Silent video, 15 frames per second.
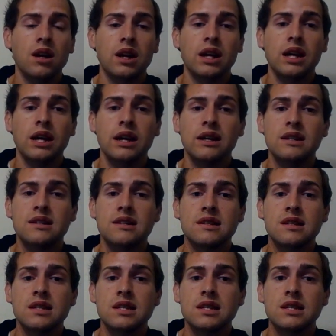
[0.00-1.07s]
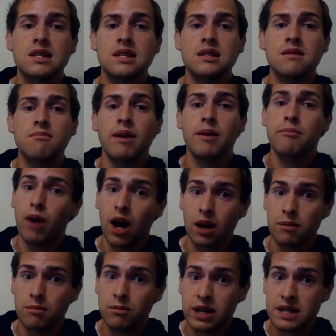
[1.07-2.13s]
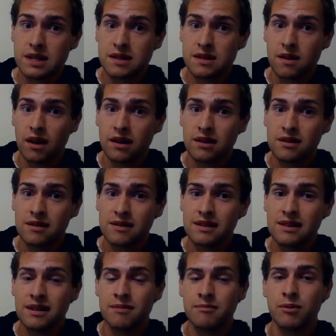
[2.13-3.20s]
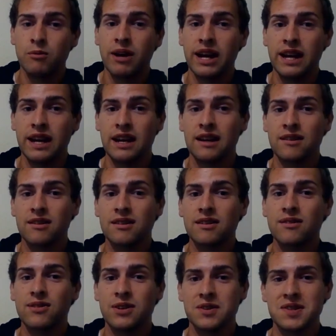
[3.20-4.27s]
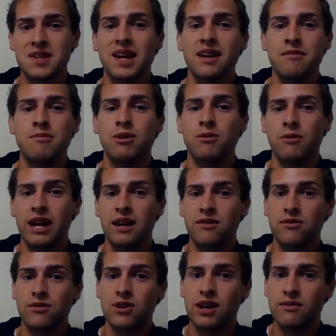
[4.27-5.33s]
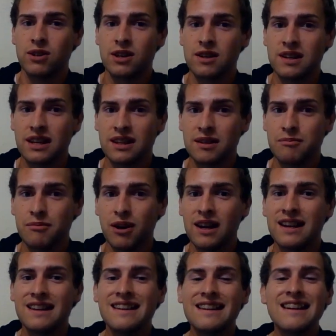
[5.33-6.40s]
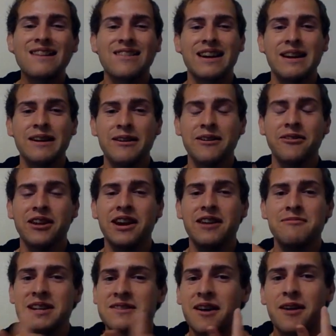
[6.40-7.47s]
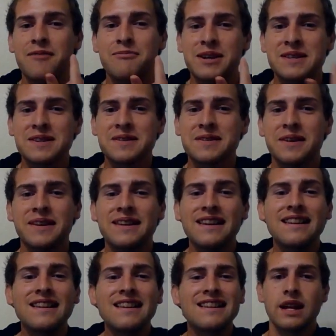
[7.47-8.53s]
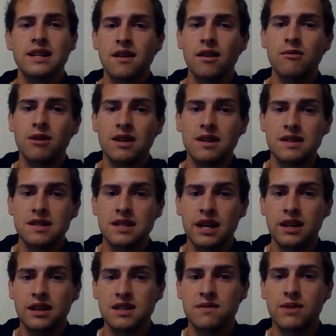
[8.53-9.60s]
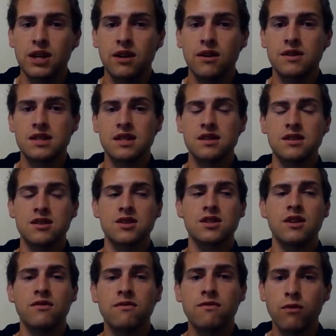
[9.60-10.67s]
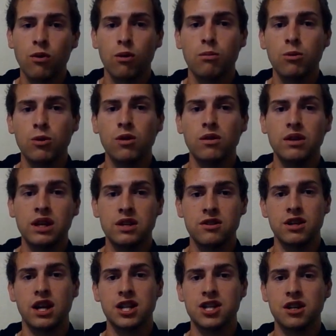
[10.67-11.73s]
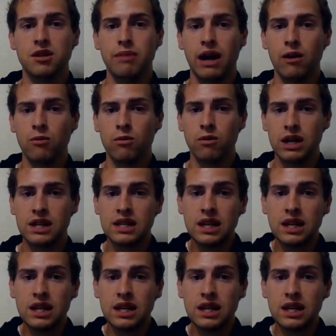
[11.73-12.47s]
get my bottom braces on. I've been waiting, feels like I've been waiting forever to get them on. Right now I only have my top braces on. That's all I wanted to say in this video. This is just a formal introduction about what